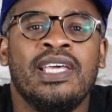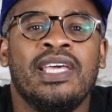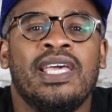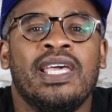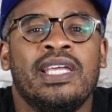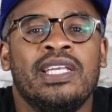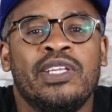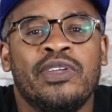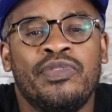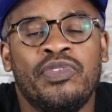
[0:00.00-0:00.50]

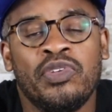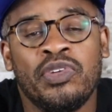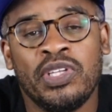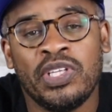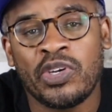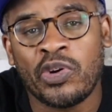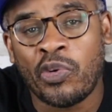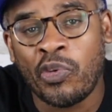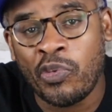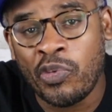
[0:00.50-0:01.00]
And if you
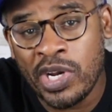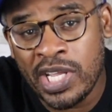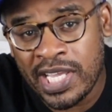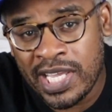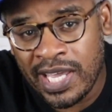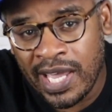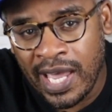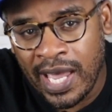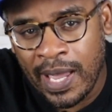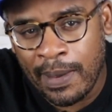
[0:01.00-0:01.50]
need a
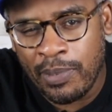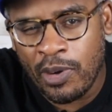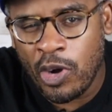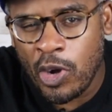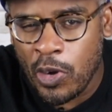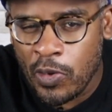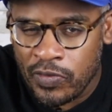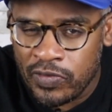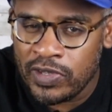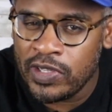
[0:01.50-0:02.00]
recap,
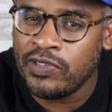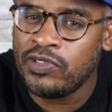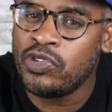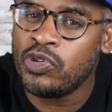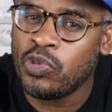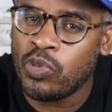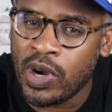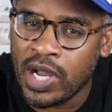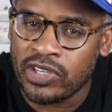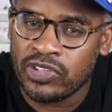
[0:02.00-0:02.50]
hopefully if
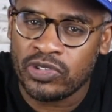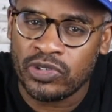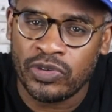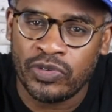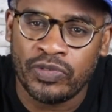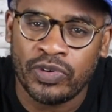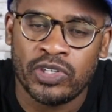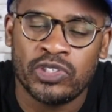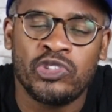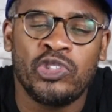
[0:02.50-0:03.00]
you watched the
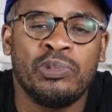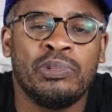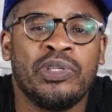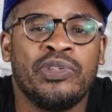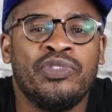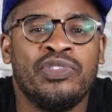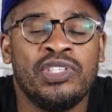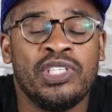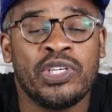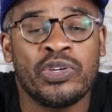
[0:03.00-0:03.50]
first two, but
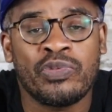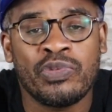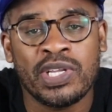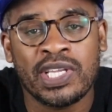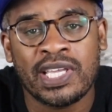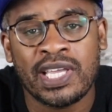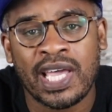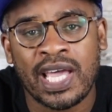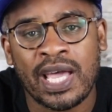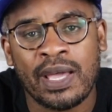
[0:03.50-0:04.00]
if you need a
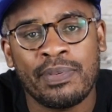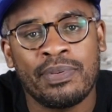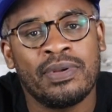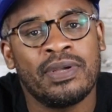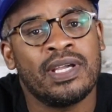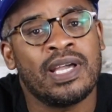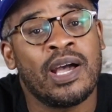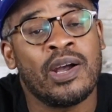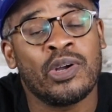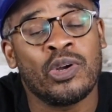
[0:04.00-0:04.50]
recap,
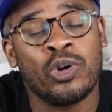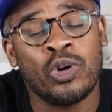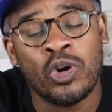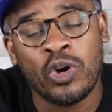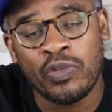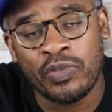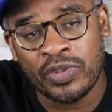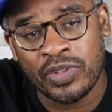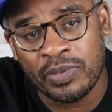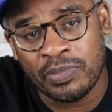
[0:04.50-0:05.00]
I'll go
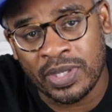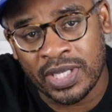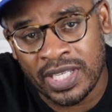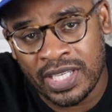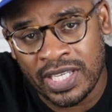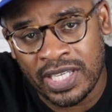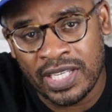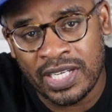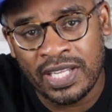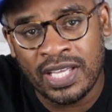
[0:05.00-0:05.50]
over them
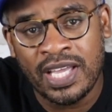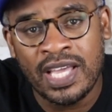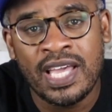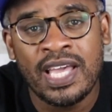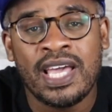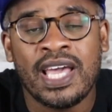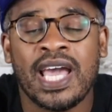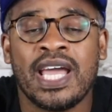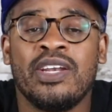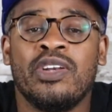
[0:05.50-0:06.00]
again.
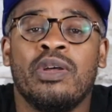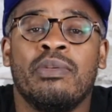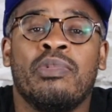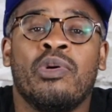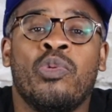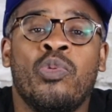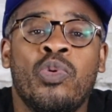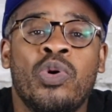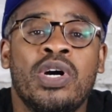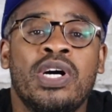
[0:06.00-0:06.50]
At number
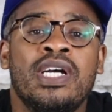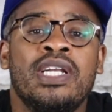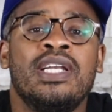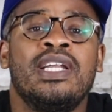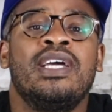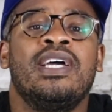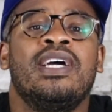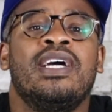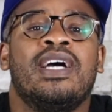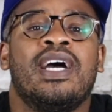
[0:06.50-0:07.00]
1,
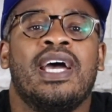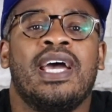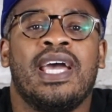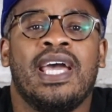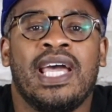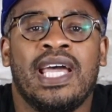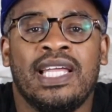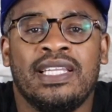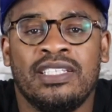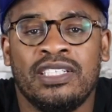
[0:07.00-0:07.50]
I
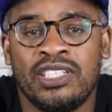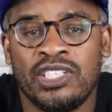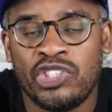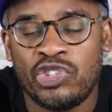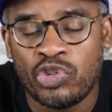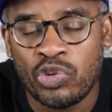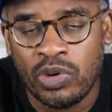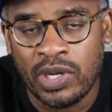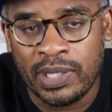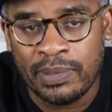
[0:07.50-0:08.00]
had the
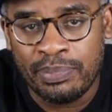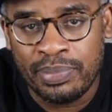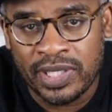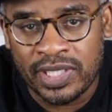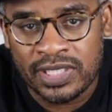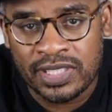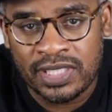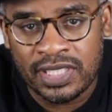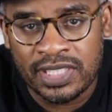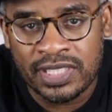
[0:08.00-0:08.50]
Detroit
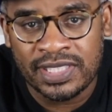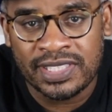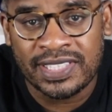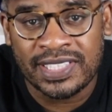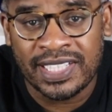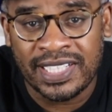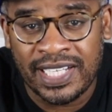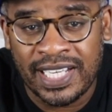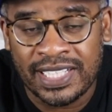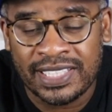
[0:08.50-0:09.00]
Pistons
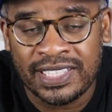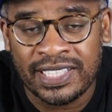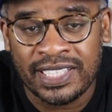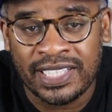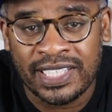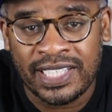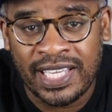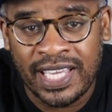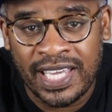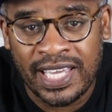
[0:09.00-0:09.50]

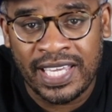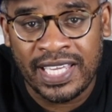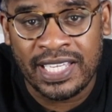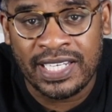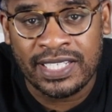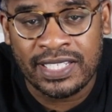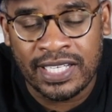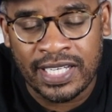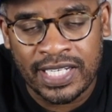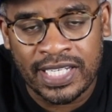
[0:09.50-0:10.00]
selecting
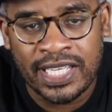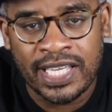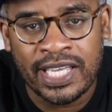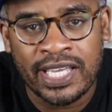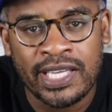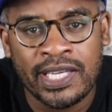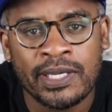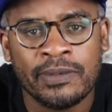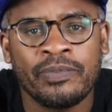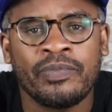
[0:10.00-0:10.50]
Cade
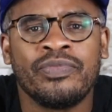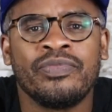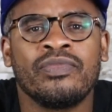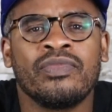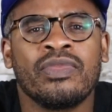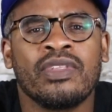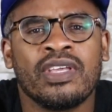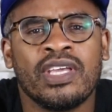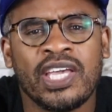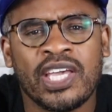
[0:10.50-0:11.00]
Cunningham.
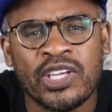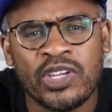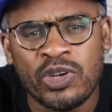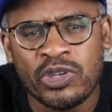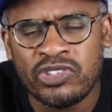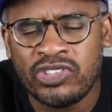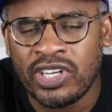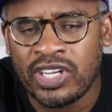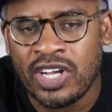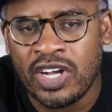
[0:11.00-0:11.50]
And go
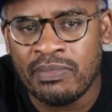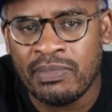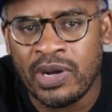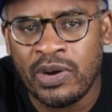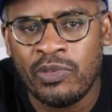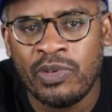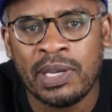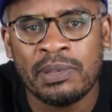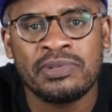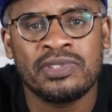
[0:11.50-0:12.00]
check out my
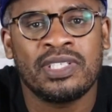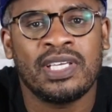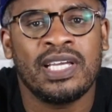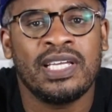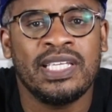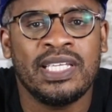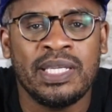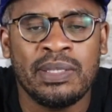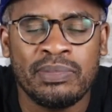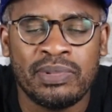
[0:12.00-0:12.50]

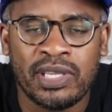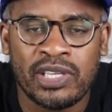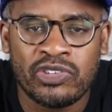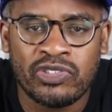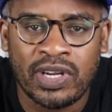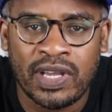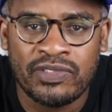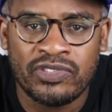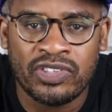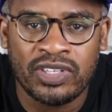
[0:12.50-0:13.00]
website,
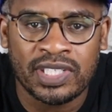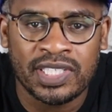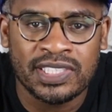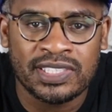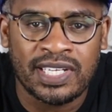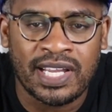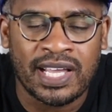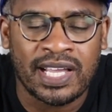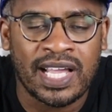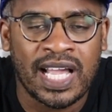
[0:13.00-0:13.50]

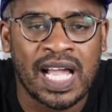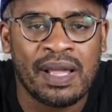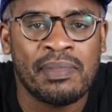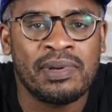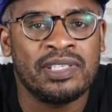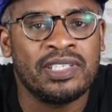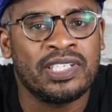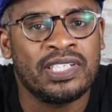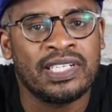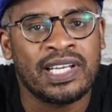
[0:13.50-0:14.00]
NBADraftJunkies.com. I
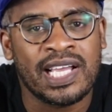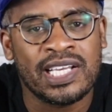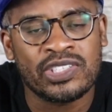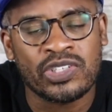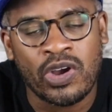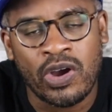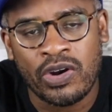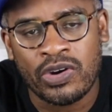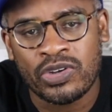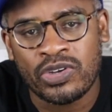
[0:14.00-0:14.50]
did a nice
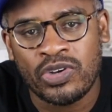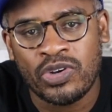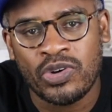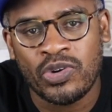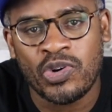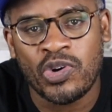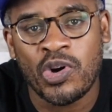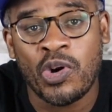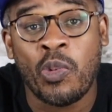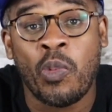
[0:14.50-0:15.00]

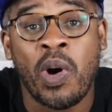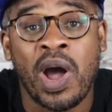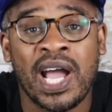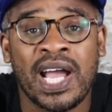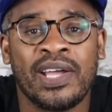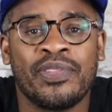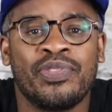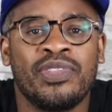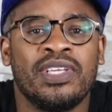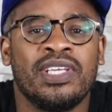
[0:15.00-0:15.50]
article on
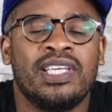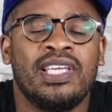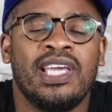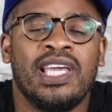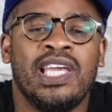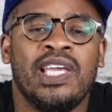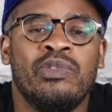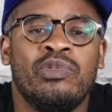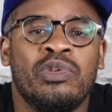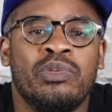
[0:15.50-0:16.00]
why I think
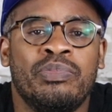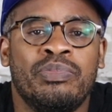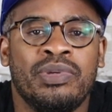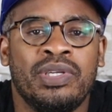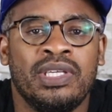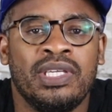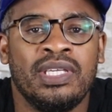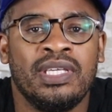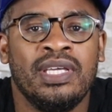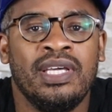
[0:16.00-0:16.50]
Cade would
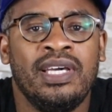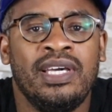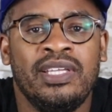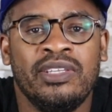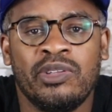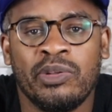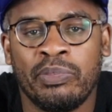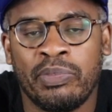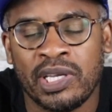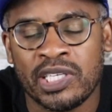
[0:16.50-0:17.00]
be
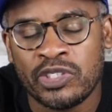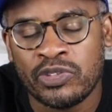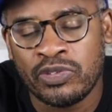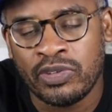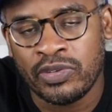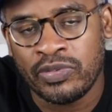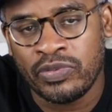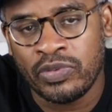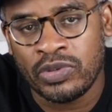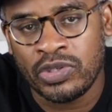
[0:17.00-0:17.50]
the best
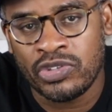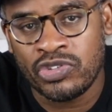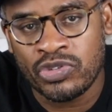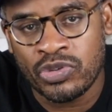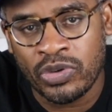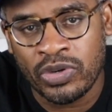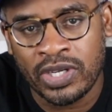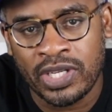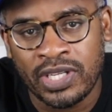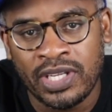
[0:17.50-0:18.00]
fit for
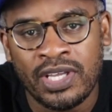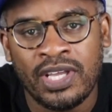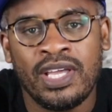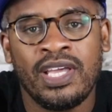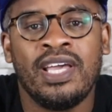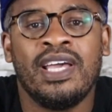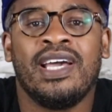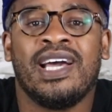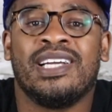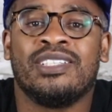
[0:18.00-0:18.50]
Detroit.
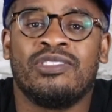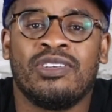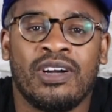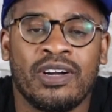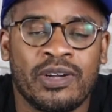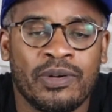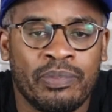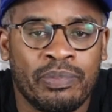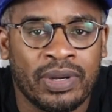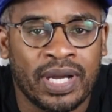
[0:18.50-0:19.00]
I
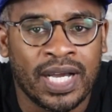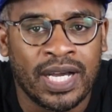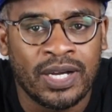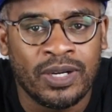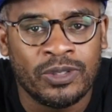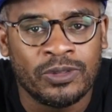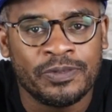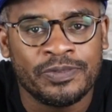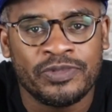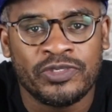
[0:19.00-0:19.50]
talk
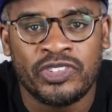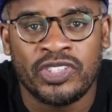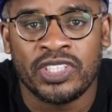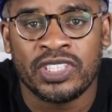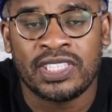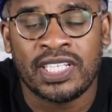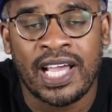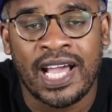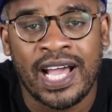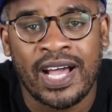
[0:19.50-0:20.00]
about
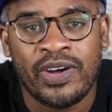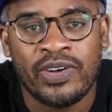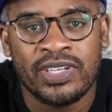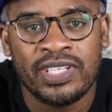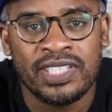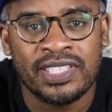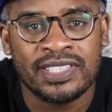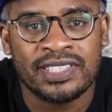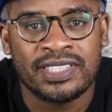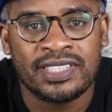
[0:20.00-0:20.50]
just how
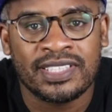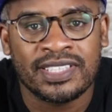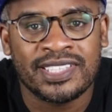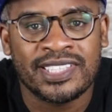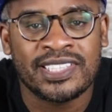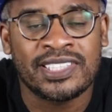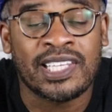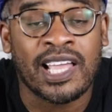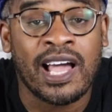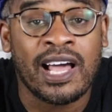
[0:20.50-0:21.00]
his
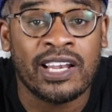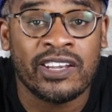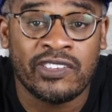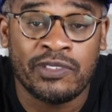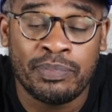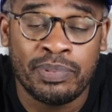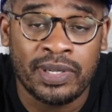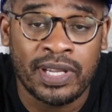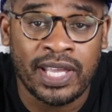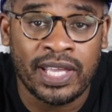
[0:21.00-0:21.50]
style
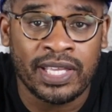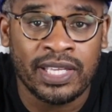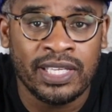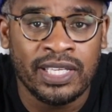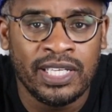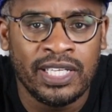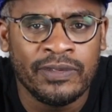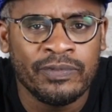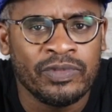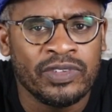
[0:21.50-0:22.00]
of play
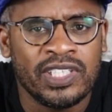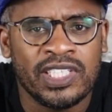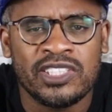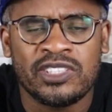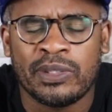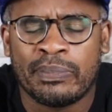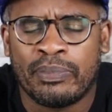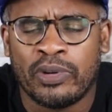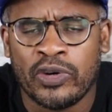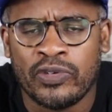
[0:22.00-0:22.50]
is
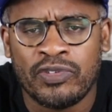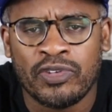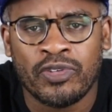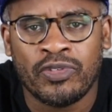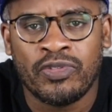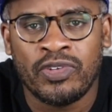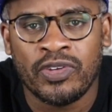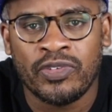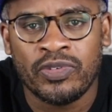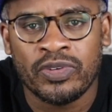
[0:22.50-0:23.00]
a perfect
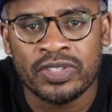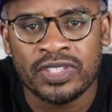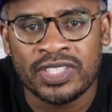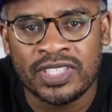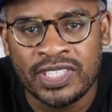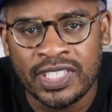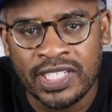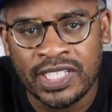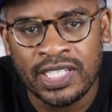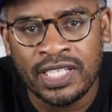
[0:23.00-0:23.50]
fit for the
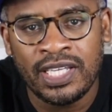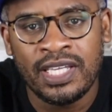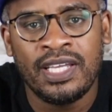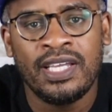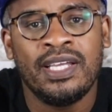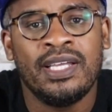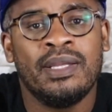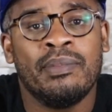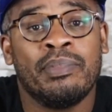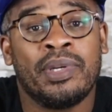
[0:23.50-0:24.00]
city.
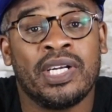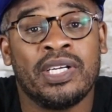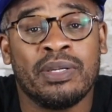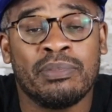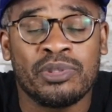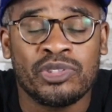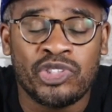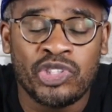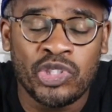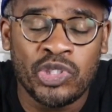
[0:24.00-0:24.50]
But at
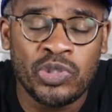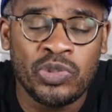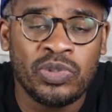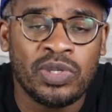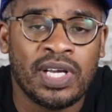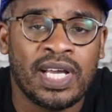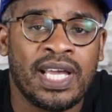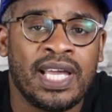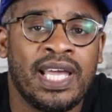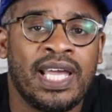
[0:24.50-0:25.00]
number 2,
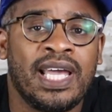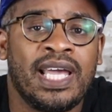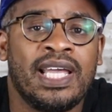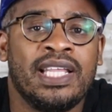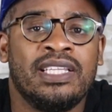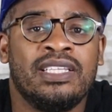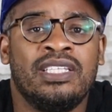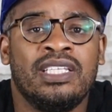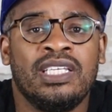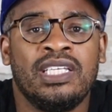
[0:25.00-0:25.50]
I
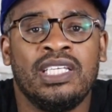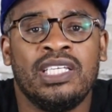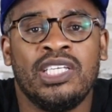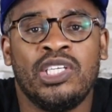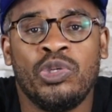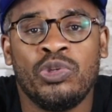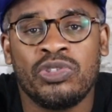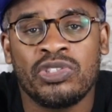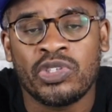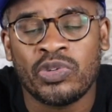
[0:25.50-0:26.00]
had the
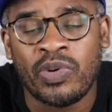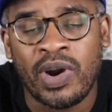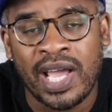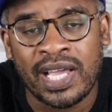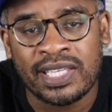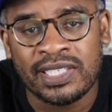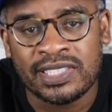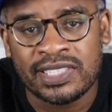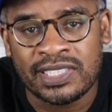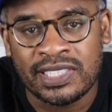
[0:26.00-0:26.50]
Houston
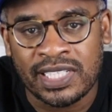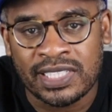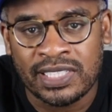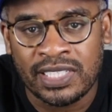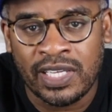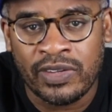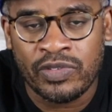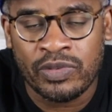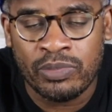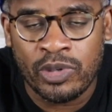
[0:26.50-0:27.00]
Rockets selecting
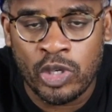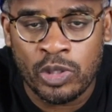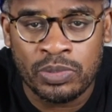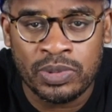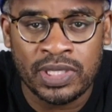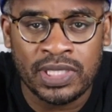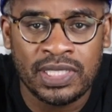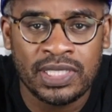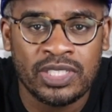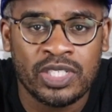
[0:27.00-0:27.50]
Evan
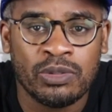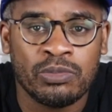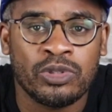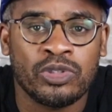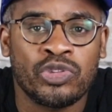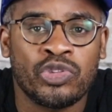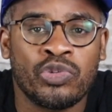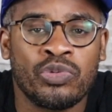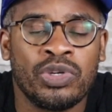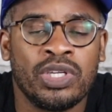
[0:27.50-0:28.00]
Mobley. Number
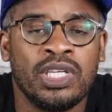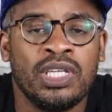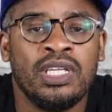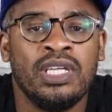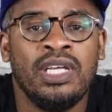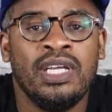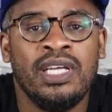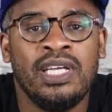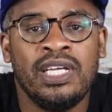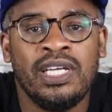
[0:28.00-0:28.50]

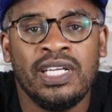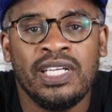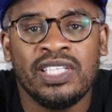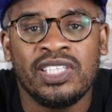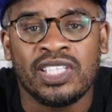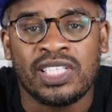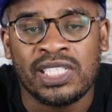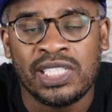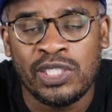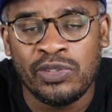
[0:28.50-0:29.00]
3,
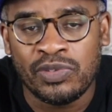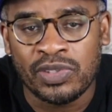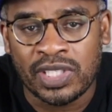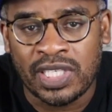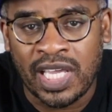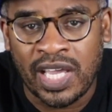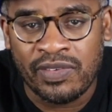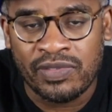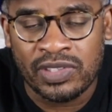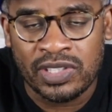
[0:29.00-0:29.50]
the Cleveland
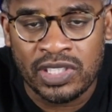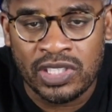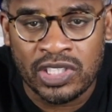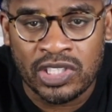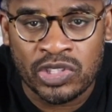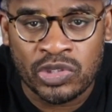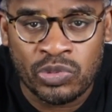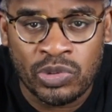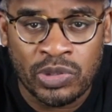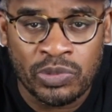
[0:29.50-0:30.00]

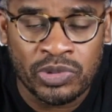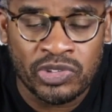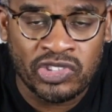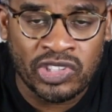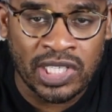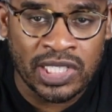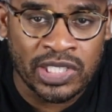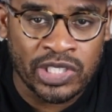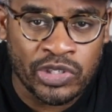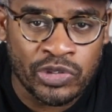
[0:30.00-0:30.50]
Cavaliers went with
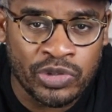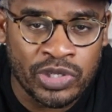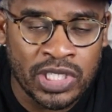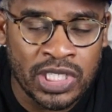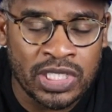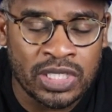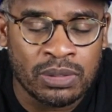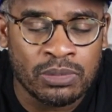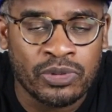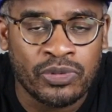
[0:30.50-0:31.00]
Jalen
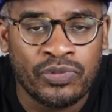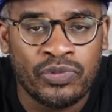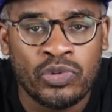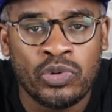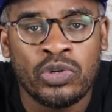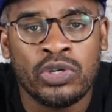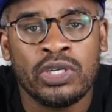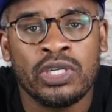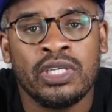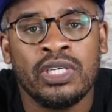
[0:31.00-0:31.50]
Green. Number
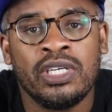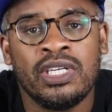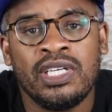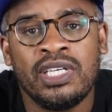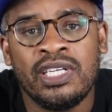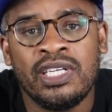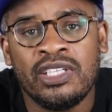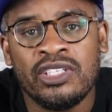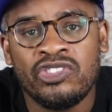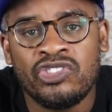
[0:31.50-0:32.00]
4,
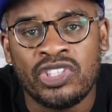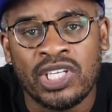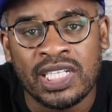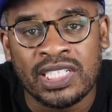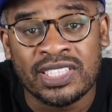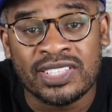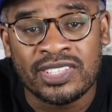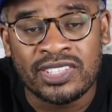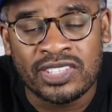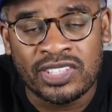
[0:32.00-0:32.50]

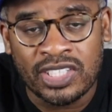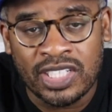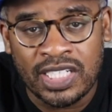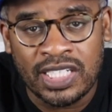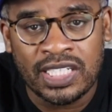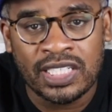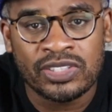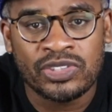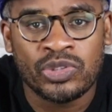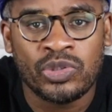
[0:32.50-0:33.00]
Jalen
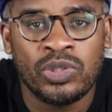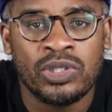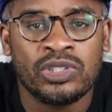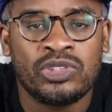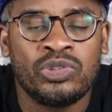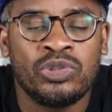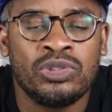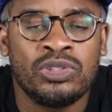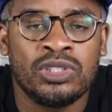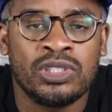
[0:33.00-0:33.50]
Suggs going
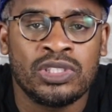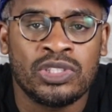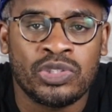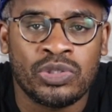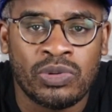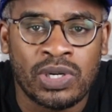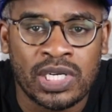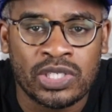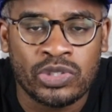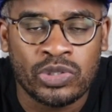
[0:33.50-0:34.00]
to the
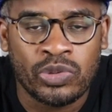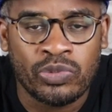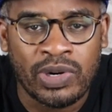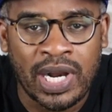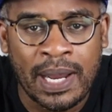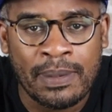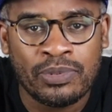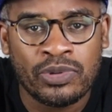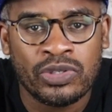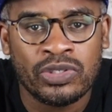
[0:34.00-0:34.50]
Toronto
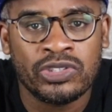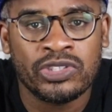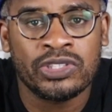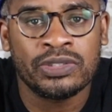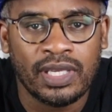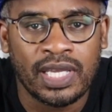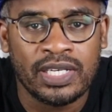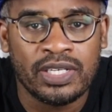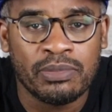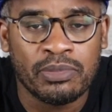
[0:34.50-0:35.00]
Raptors.
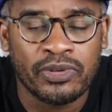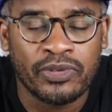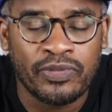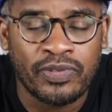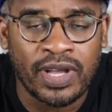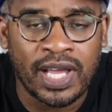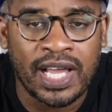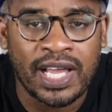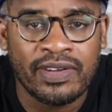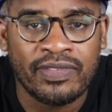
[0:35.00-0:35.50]
At number
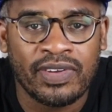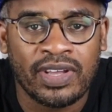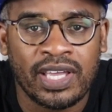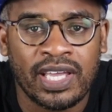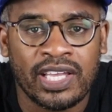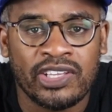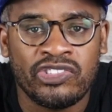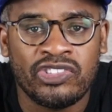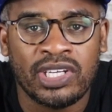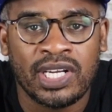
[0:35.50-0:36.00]
5, I
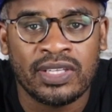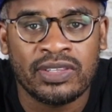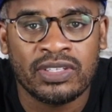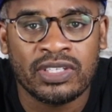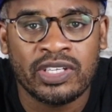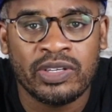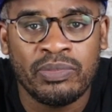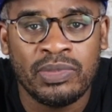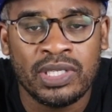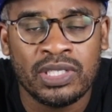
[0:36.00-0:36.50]
had Jonathan
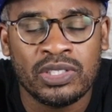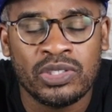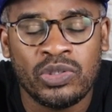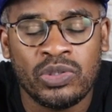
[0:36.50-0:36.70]
Kuminga